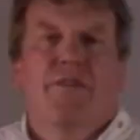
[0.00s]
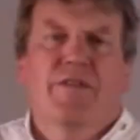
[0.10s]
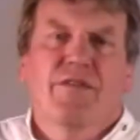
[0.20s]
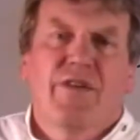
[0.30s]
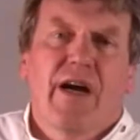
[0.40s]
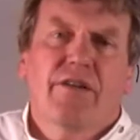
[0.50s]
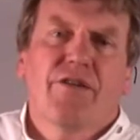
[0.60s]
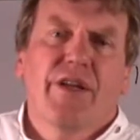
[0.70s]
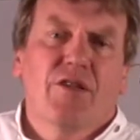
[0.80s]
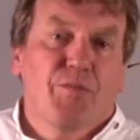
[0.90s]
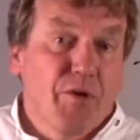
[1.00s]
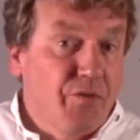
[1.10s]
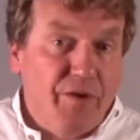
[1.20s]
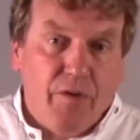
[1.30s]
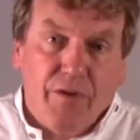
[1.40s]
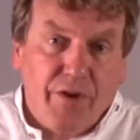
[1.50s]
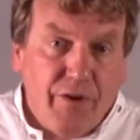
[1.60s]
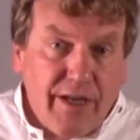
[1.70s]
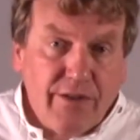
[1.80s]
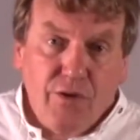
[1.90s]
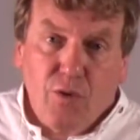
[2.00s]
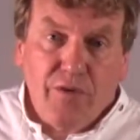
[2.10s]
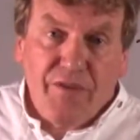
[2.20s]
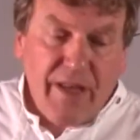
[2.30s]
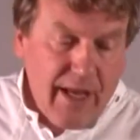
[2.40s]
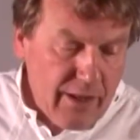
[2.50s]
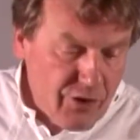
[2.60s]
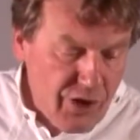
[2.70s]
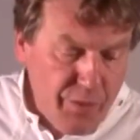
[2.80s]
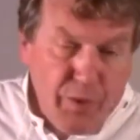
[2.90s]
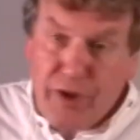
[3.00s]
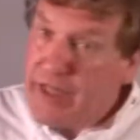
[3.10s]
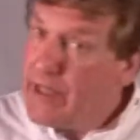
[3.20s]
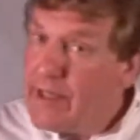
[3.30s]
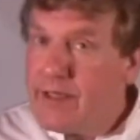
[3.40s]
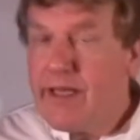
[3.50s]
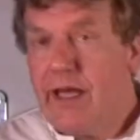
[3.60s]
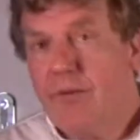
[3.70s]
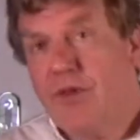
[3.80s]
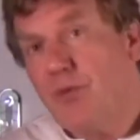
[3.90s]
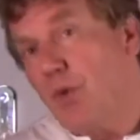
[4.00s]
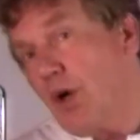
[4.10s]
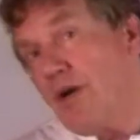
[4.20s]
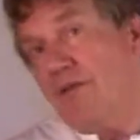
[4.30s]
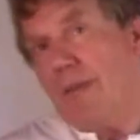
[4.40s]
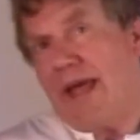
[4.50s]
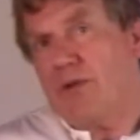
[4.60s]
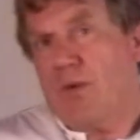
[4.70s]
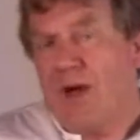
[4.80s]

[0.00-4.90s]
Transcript: This is Dr. Dennis Bielfeldt of the Christ School of Theology. We're dealing today with the work of Immanuel